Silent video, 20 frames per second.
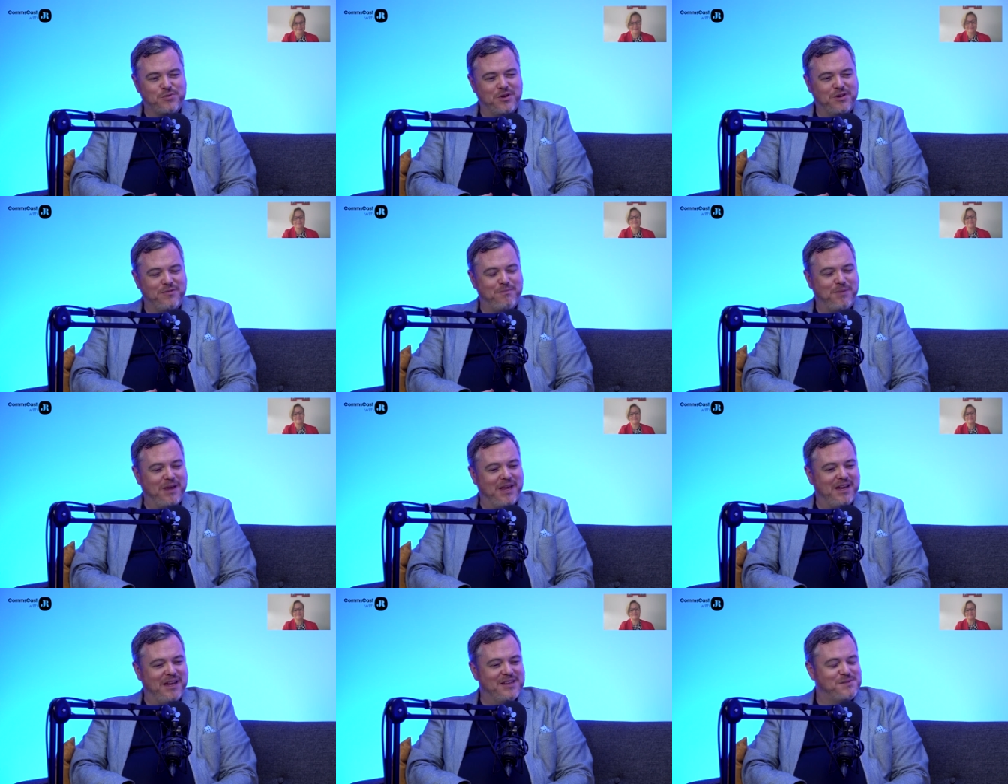We've
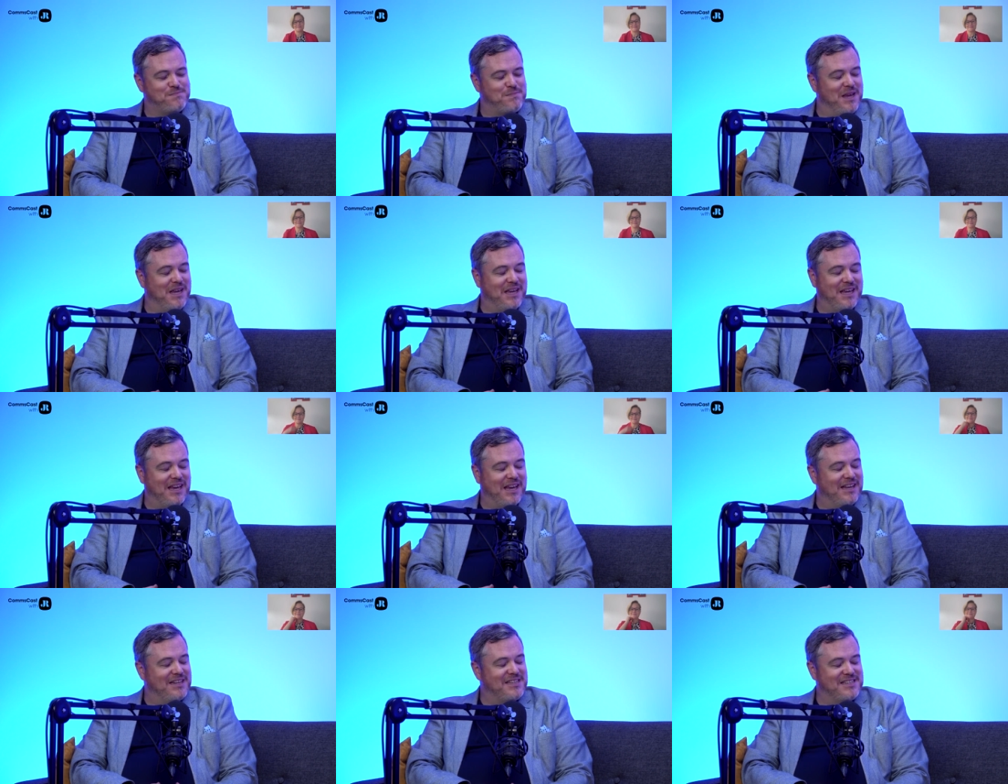been
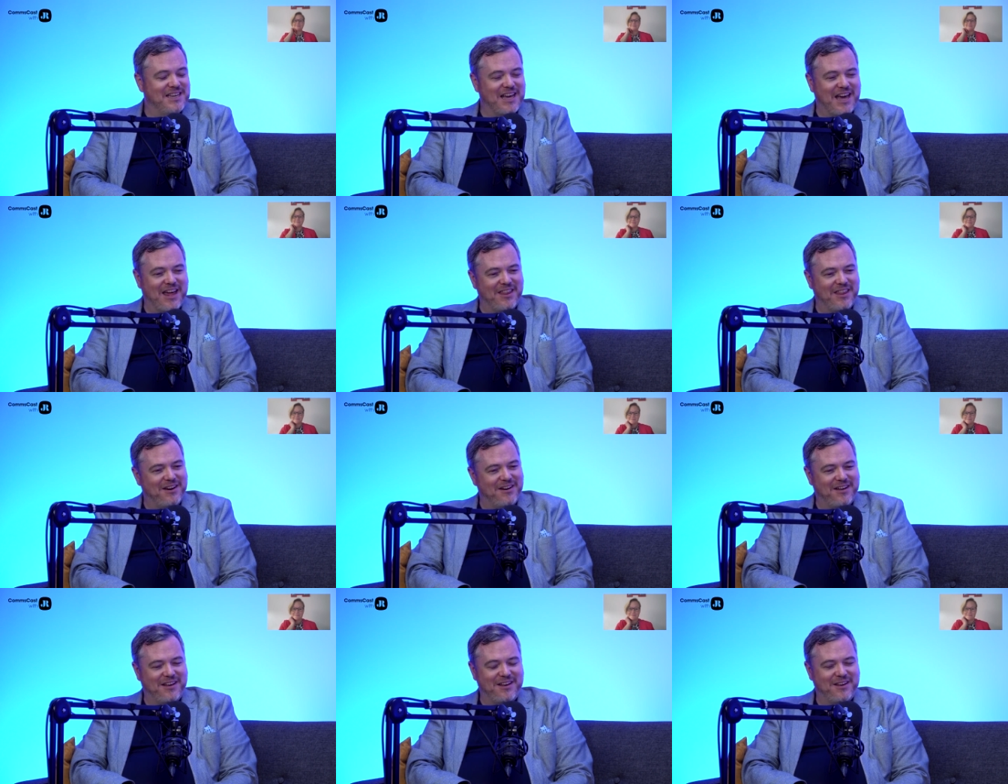speaking
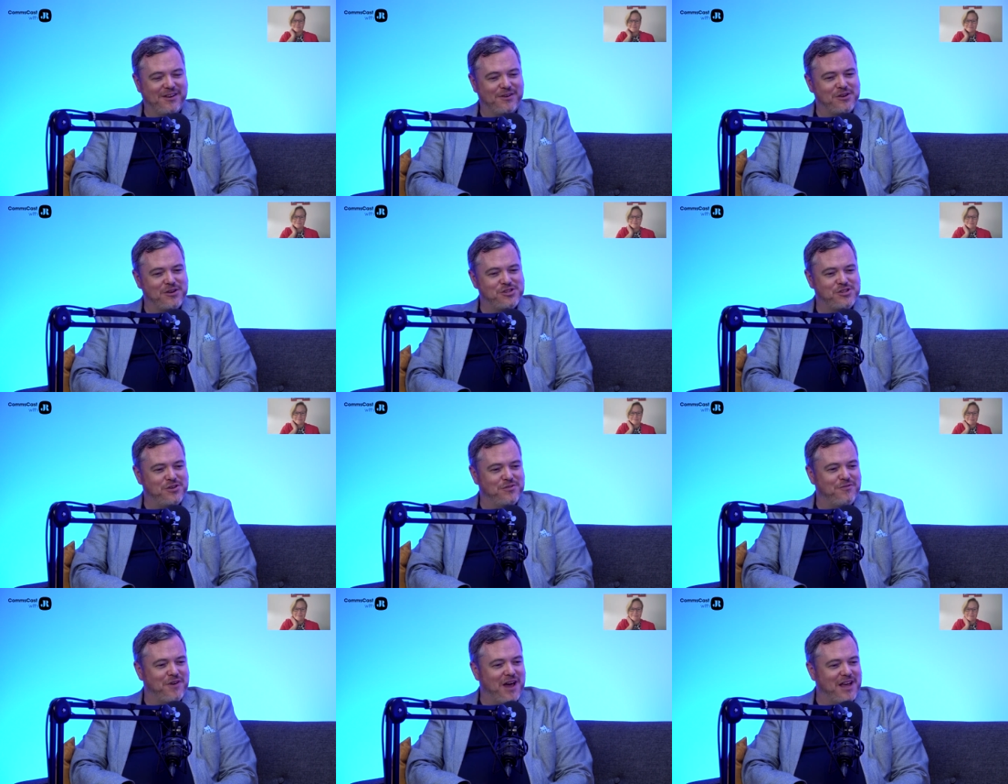together at
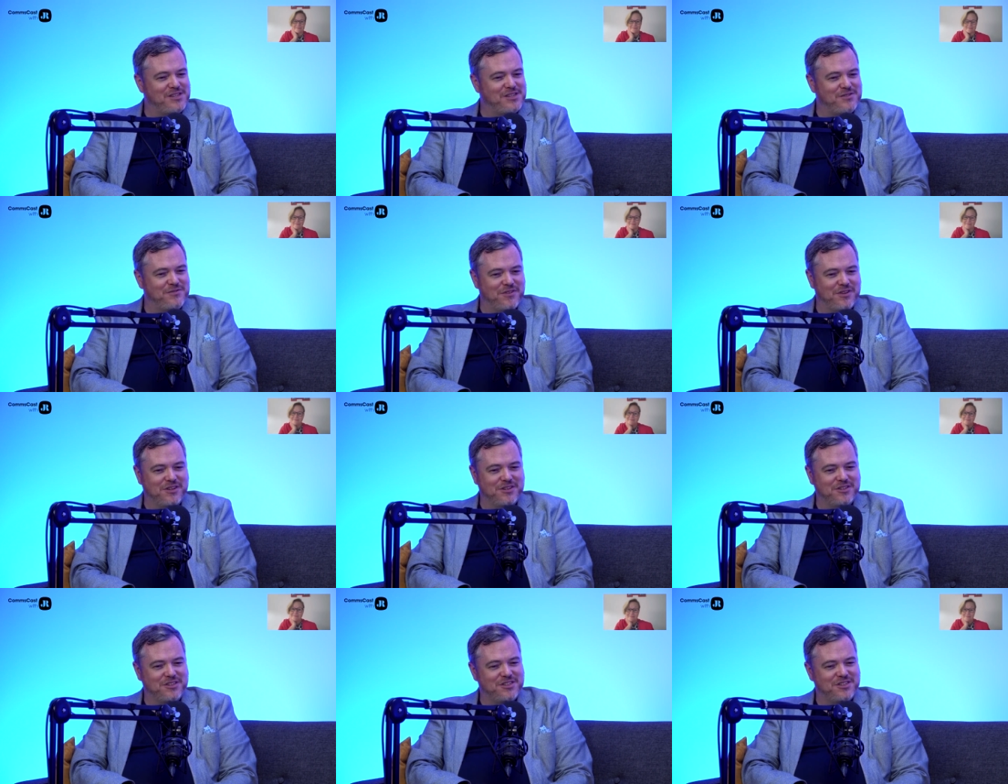Christian
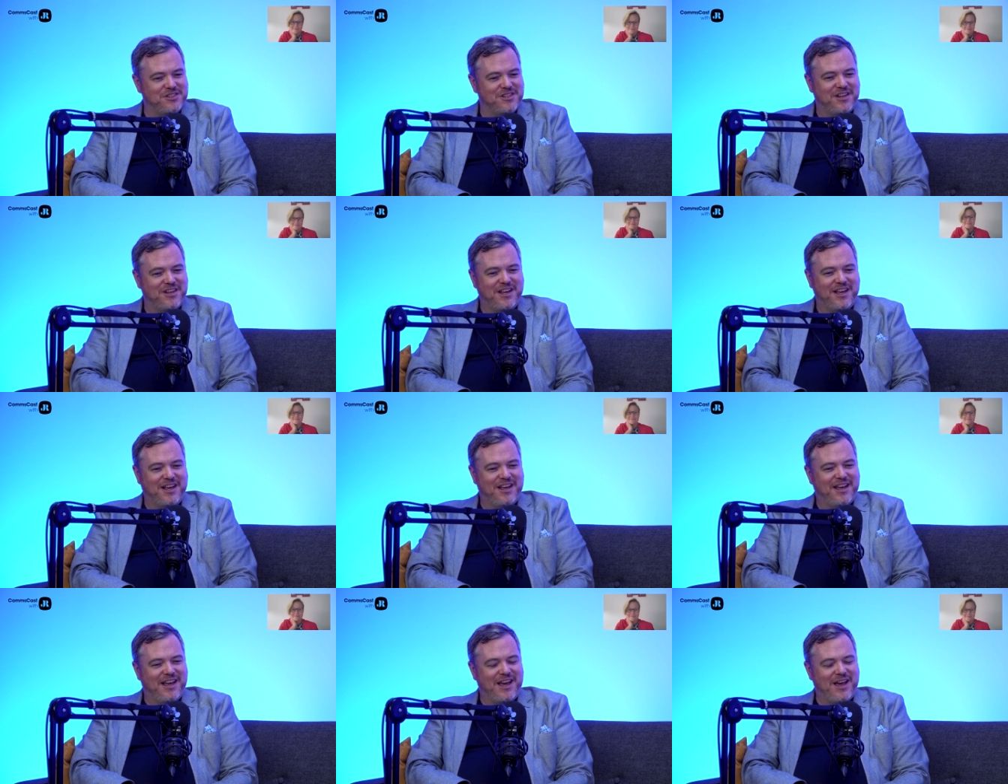festivals
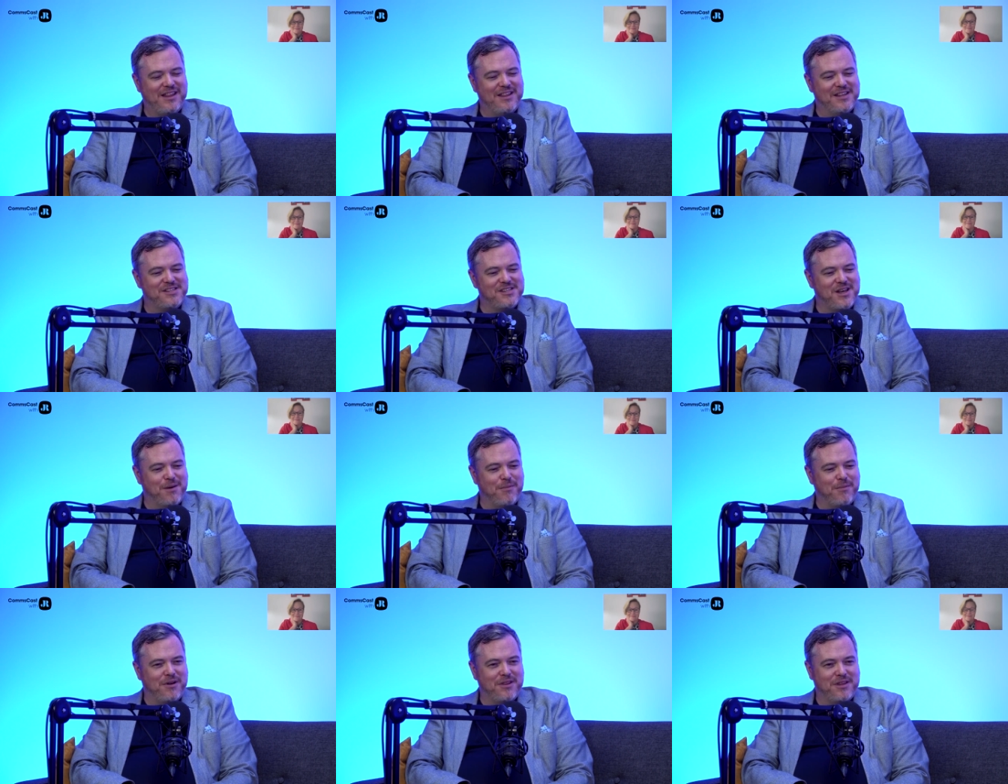in the
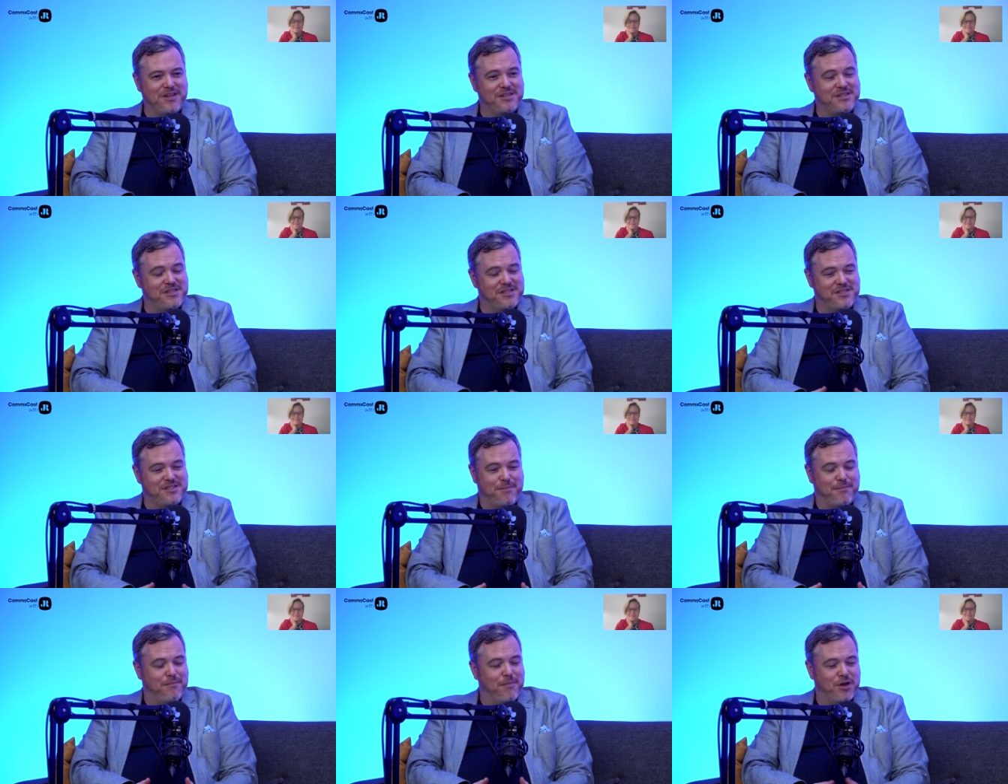summer. This
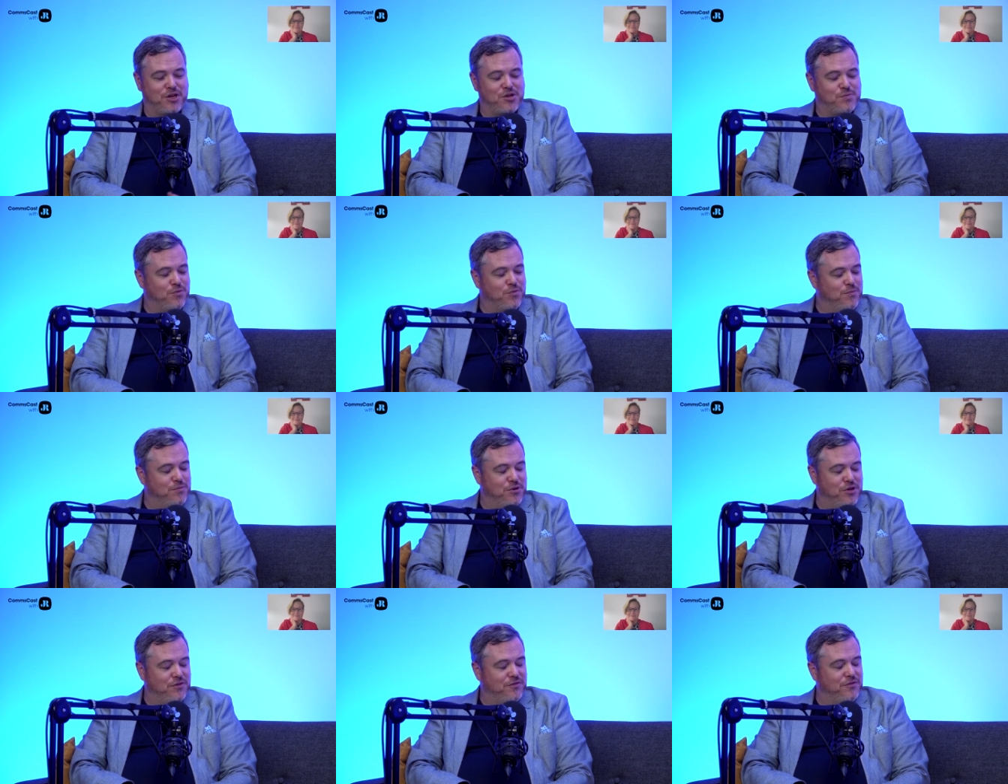is a much more
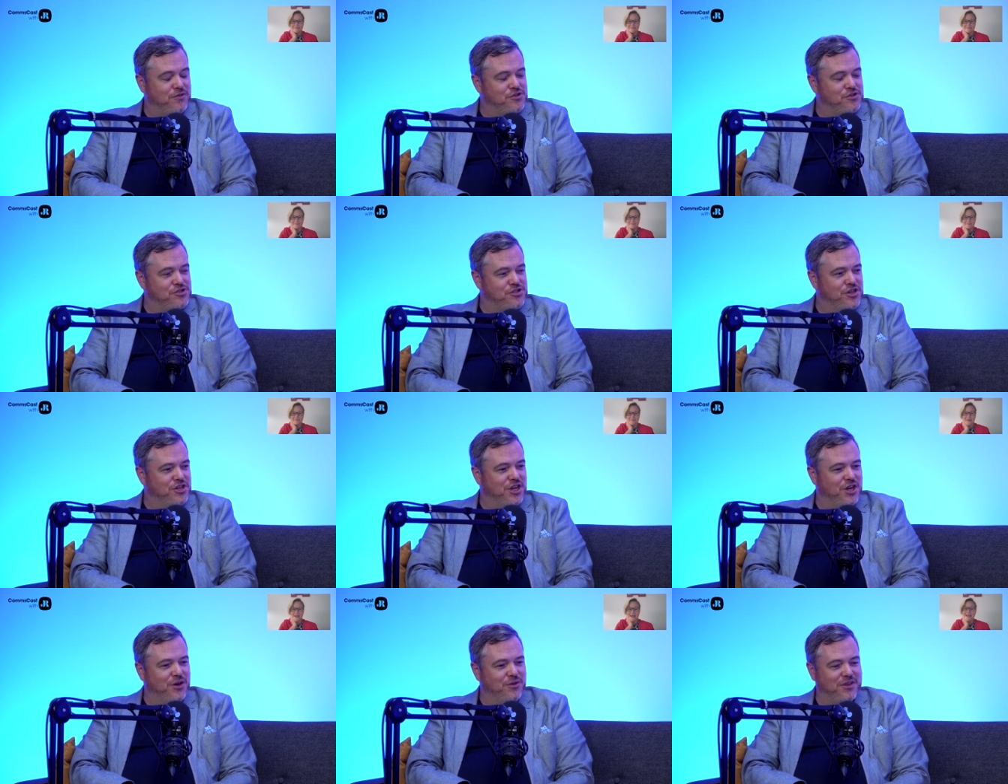beautiful
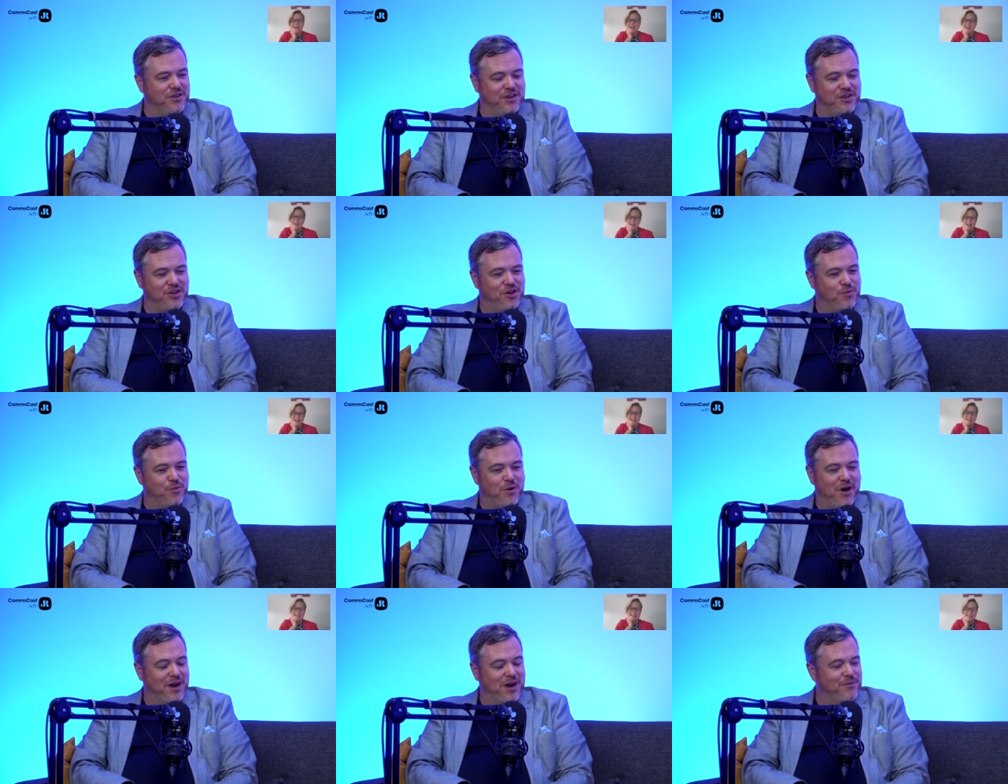studio than the
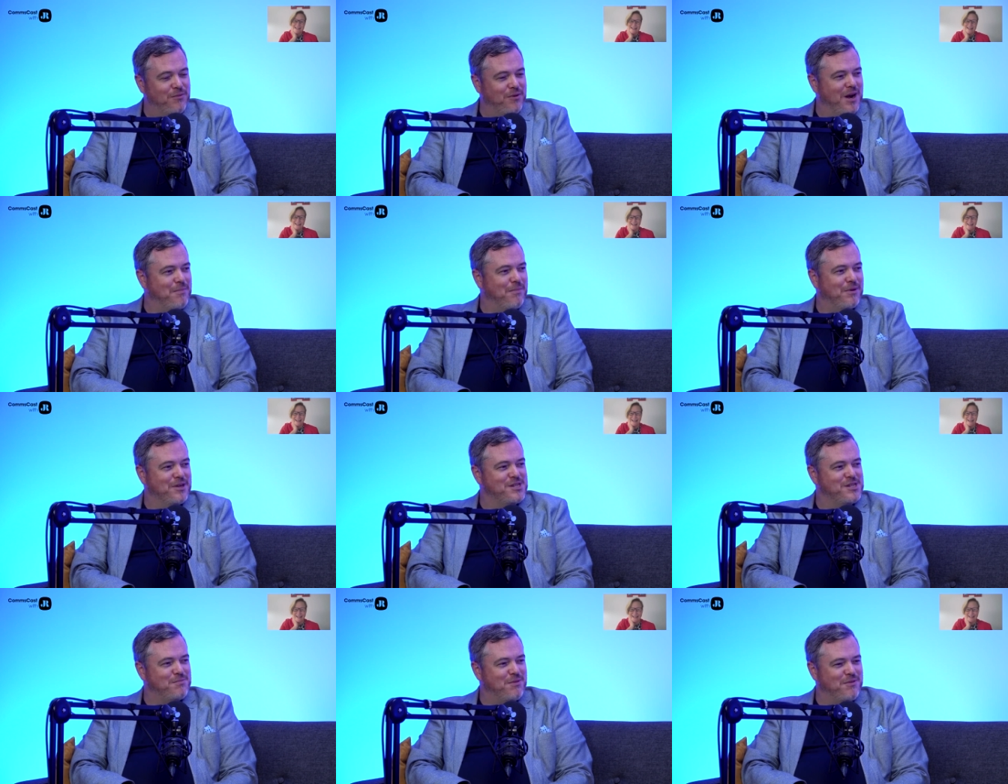one you're
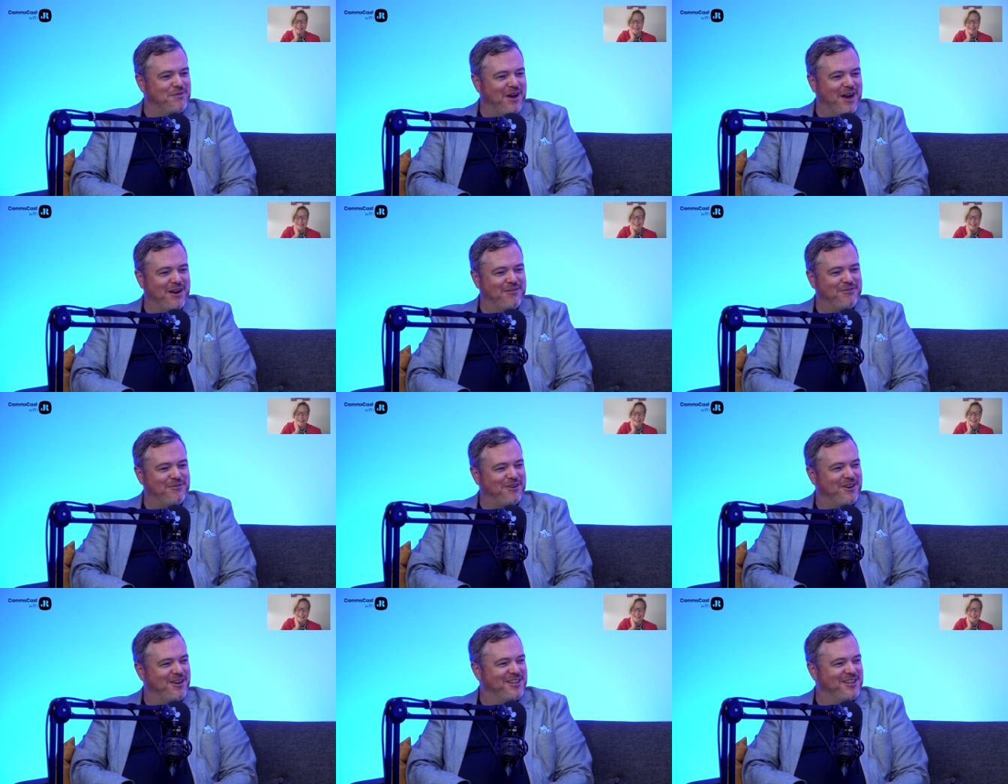able to provide for